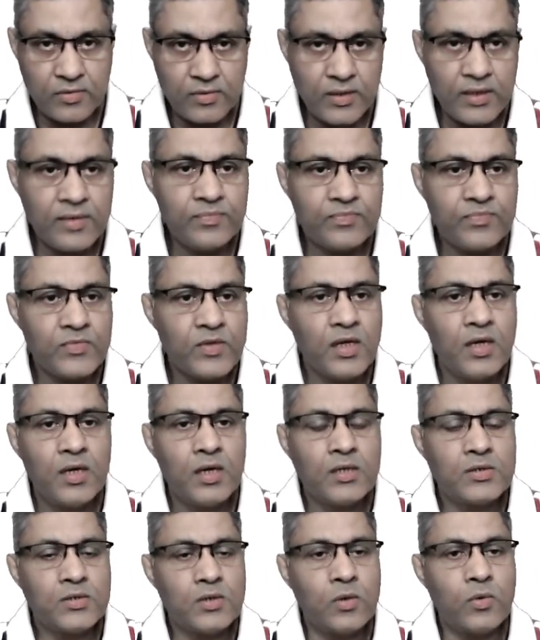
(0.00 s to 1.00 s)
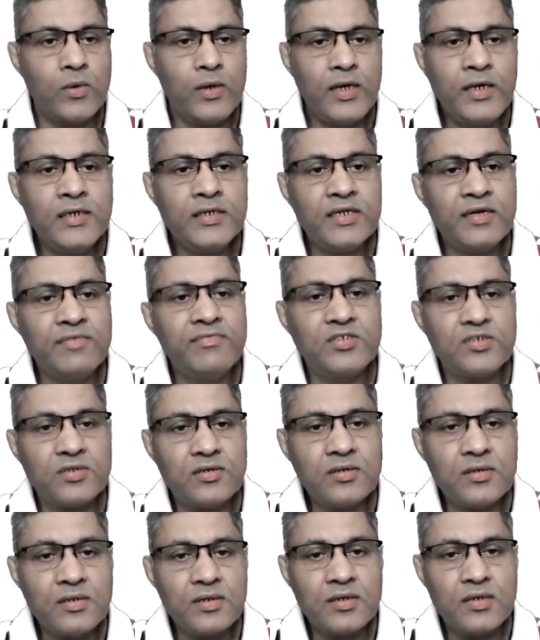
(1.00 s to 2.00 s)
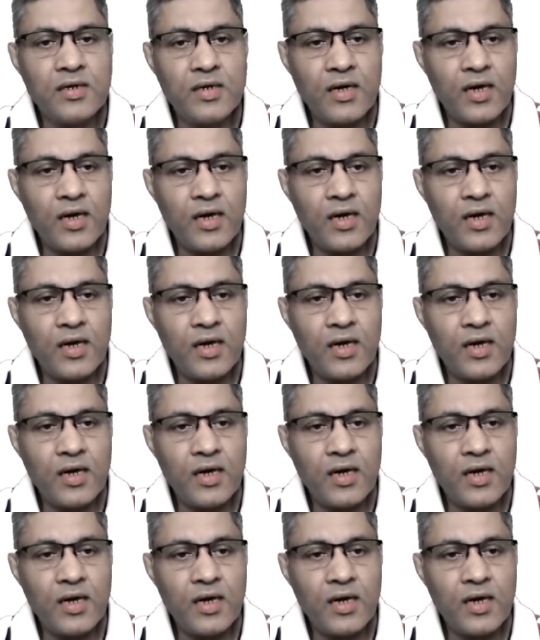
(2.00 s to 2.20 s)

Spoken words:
Okay, so in division,